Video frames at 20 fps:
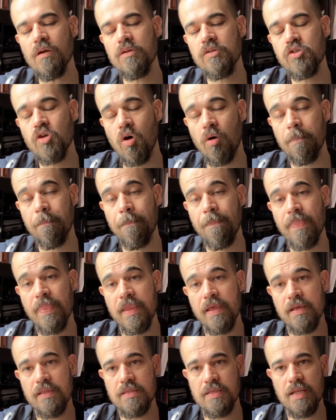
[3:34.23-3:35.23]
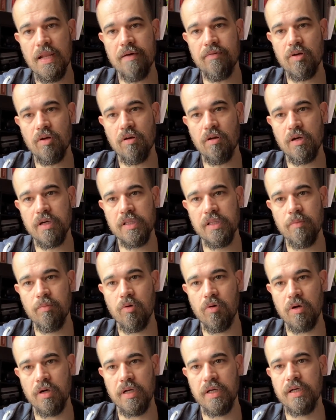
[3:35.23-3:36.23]
So it's 11 o'clock in the
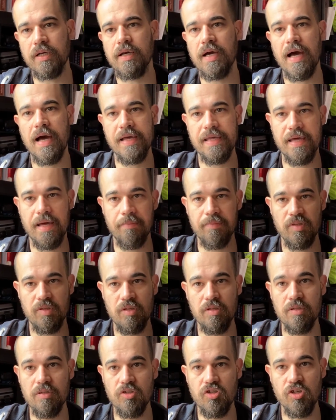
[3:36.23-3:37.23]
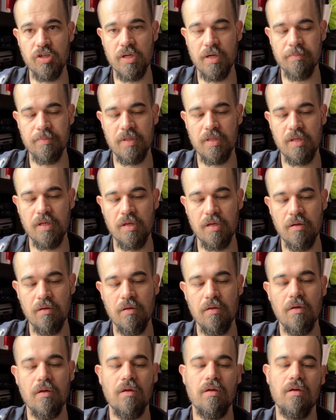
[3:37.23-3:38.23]
morning, I am in GMT